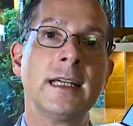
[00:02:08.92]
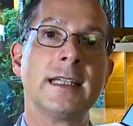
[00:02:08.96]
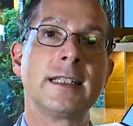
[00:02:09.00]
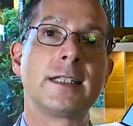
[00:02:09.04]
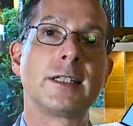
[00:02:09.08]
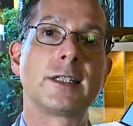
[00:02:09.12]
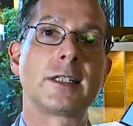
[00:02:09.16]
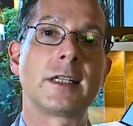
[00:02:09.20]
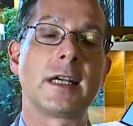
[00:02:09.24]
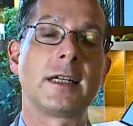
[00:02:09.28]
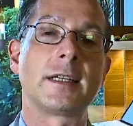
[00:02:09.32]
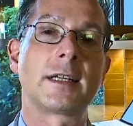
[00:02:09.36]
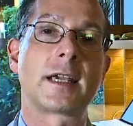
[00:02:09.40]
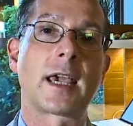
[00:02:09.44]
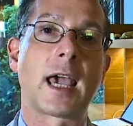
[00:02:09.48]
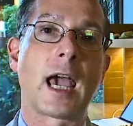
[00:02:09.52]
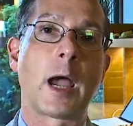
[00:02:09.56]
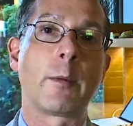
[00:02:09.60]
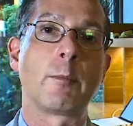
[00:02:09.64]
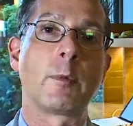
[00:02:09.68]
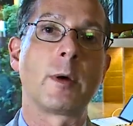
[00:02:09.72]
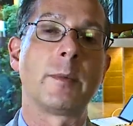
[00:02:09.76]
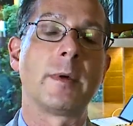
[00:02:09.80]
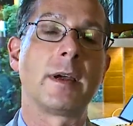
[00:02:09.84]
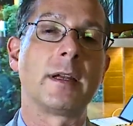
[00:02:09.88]
to send
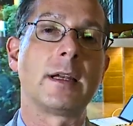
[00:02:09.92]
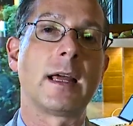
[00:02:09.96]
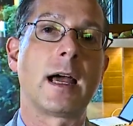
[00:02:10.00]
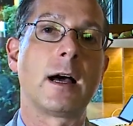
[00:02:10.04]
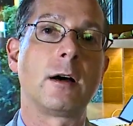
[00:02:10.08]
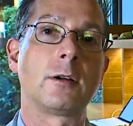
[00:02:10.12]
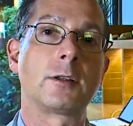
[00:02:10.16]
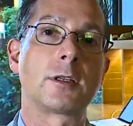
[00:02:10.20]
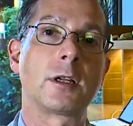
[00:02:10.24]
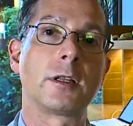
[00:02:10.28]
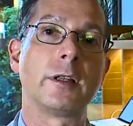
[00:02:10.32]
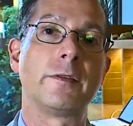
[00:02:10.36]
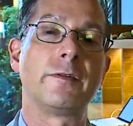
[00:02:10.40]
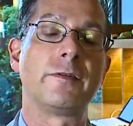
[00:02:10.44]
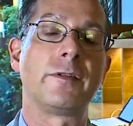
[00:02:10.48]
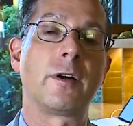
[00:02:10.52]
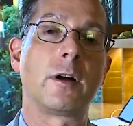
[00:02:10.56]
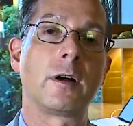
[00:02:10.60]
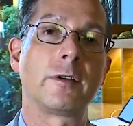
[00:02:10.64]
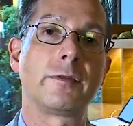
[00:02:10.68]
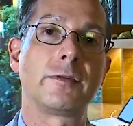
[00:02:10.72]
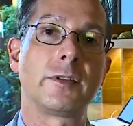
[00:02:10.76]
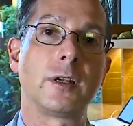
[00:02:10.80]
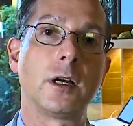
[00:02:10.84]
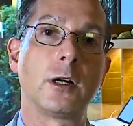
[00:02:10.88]
cameramen out to the
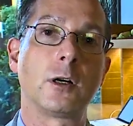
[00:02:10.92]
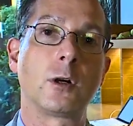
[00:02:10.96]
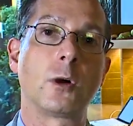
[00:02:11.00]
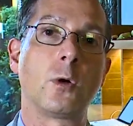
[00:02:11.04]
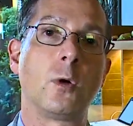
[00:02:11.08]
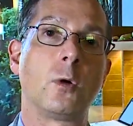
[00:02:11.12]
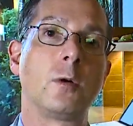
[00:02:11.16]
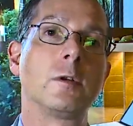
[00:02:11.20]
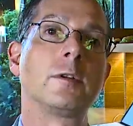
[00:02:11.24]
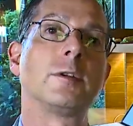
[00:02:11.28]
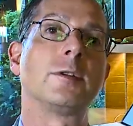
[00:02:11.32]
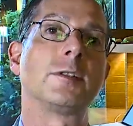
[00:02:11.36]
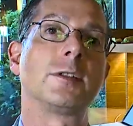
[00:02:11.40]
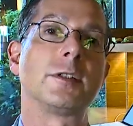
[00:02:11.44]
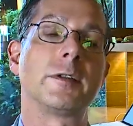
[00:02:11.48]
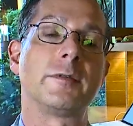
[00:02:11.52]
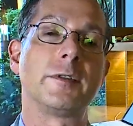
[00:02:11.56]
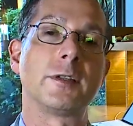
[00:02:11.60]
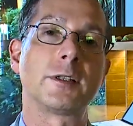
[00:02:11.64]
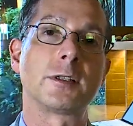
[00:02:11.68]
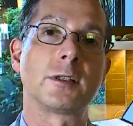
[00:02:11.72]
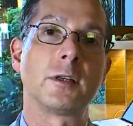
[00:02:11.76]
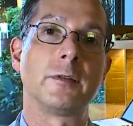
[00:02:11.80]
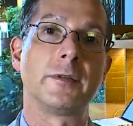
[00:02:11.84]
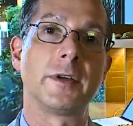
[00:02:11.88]
far-flung corners of
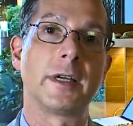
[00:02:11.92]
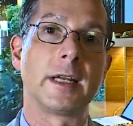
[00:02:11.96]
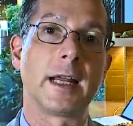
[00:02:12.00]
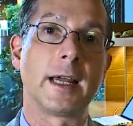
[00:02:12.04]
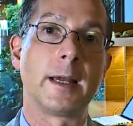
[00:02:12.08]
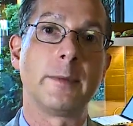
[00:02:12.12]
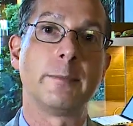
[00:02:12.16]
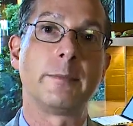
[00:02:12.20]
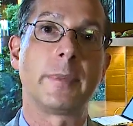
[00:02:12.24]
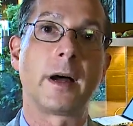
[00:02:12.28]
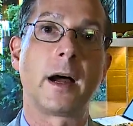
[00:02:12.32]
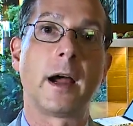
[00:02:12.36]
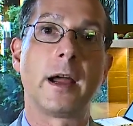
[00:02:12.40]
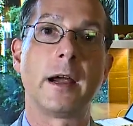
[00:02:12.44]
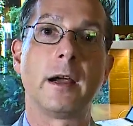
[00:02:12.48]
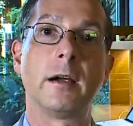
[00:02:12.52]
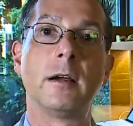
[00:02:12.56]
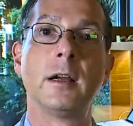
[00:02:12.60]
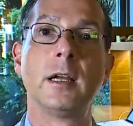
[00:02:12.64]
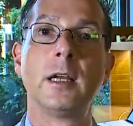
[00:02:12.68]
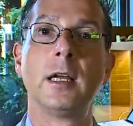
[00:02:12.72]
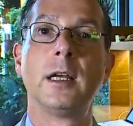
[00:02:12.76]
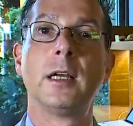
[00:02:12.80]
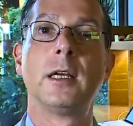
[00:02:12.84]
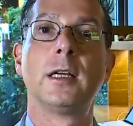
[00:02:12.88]
the Soviet Empire
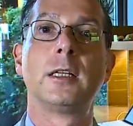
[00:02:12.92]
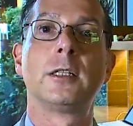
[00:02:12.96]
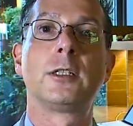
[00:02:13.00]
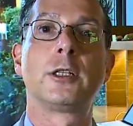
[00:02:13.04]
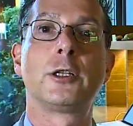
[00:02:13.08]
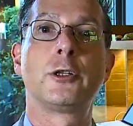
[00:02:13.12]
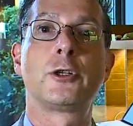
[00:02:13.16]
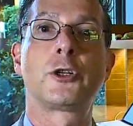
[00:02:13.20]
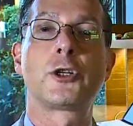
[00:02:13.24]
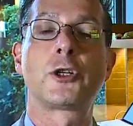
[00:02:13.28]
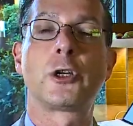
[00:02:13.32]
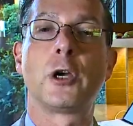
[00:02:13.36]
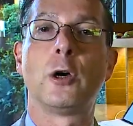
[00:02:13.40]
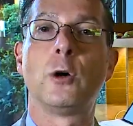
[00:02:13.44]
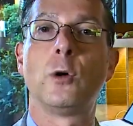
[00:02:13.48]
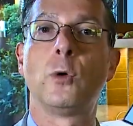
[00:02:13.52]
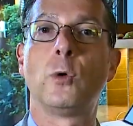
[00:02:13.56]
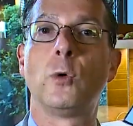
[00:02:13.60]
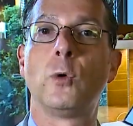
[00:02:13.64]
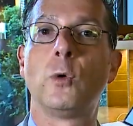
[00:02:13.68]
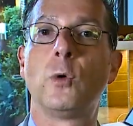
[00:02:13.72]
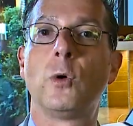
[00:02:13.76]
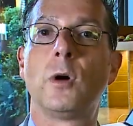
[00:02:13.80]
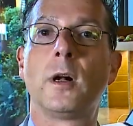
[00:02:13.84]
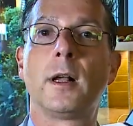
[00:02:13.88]
to
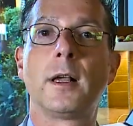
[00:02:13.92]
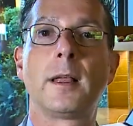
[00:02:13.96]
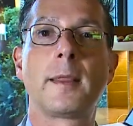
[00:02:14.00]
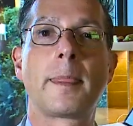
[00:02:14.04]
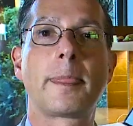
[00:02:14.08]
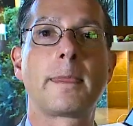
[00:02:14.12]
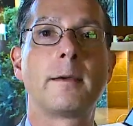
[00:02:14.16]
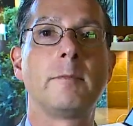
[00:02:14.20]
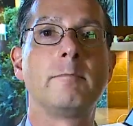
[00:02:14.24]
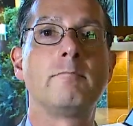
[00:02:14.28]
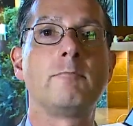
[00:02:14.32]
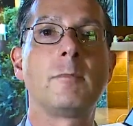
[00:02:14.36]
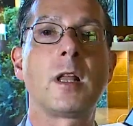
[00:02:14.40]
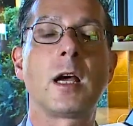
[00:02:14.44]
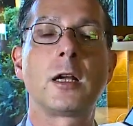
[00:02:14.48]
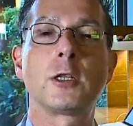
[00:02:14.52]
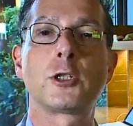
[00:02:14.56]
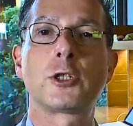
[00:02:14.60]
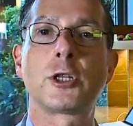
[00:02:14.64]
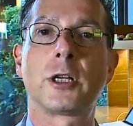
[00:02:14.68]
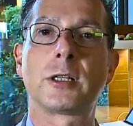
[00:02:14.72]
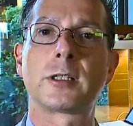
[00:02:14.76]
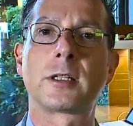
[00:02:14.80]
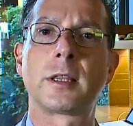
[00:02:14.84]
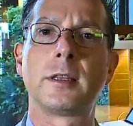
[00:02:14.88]
show not
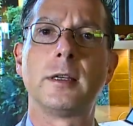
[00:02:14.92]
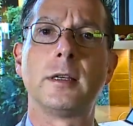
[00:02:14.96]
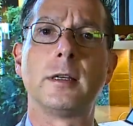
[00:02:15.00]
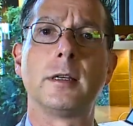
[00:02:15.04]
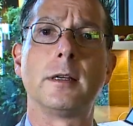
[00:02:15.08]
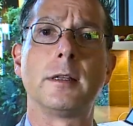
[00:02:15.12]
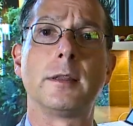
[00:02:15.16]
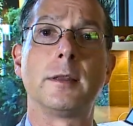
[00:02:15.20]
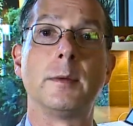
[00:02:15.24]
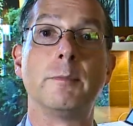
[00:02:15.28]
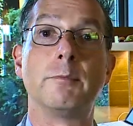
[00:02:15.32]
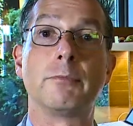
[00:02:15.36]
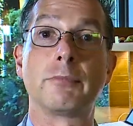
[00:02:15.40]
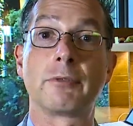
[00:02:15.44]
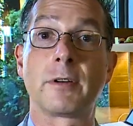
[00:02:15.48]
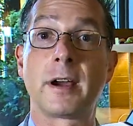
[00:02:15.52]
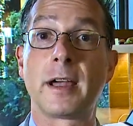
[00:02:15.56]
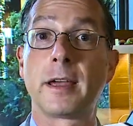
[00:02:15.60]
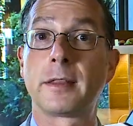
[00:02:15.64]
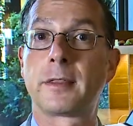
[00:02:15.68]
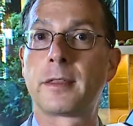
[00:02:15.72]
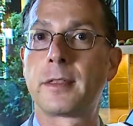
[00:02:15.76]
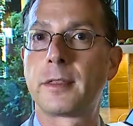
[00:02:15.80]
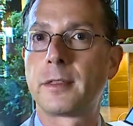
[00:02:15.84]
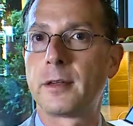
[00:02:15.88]
just the
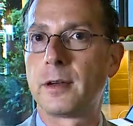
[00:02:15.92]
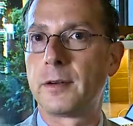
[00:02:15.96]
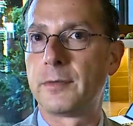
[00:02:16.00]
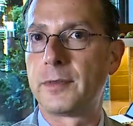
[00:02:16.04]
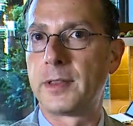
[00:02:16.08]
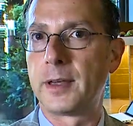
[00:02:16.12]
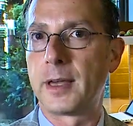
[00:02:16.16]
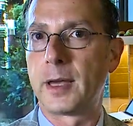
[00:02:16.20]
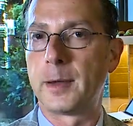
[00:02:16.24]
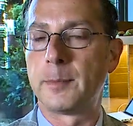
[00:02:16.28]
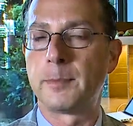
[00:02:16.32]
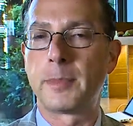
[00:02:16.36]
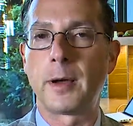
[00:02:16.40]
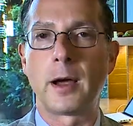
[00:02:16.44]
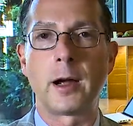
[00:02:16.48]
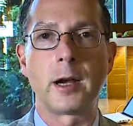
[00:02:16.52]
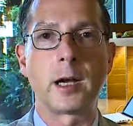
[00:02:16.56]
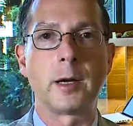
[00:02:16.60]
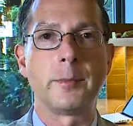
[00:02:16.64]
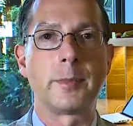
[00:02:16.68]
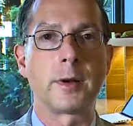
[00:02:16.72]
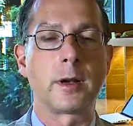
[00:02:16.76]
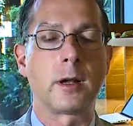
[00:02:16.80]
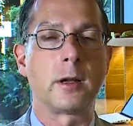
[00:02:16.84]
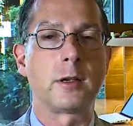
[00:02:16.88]
breadth of the
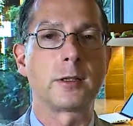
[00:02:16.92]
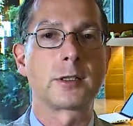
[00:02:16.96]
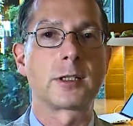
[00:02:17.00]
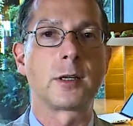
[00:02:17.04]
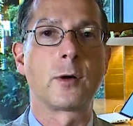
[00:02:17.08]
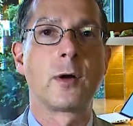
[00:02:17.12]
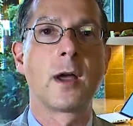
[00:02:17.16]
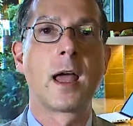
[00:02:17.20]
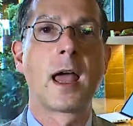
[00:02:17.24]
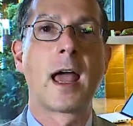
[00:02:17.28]
empire, but also